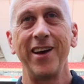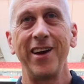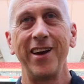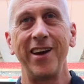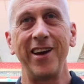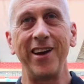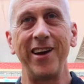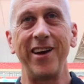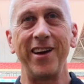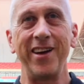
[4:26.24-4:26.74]

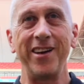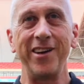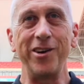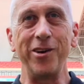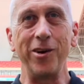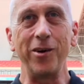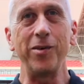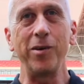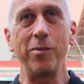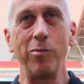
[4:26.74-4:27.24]

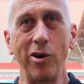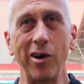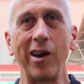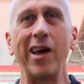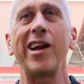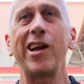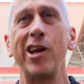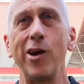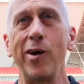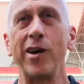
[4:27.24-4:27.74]
the more
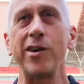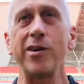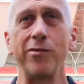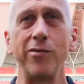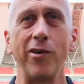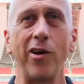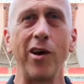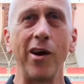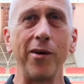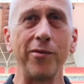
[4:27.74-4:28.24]
likely you are to
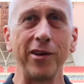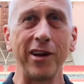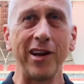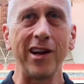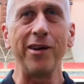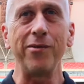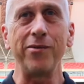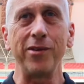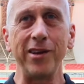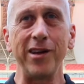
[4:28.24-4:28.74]
fall off the
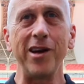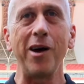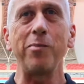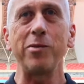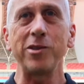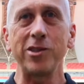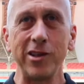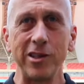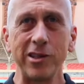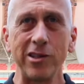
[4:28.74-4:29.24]
cliff. And the
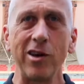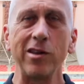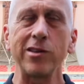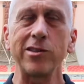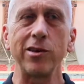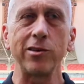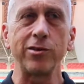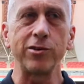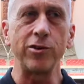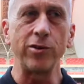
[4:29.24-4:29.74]
opposite is
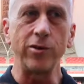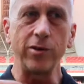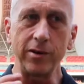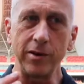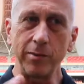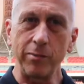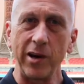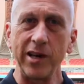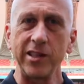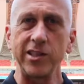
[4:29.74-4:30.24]
also true
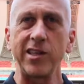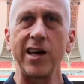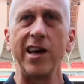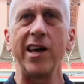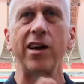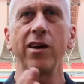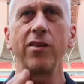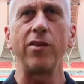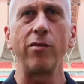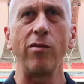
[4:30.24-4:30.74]
by
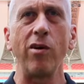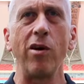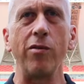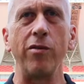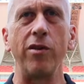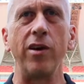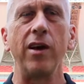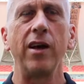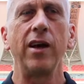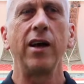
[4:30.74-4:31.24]
staying on the
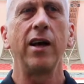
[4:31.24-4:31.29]
road.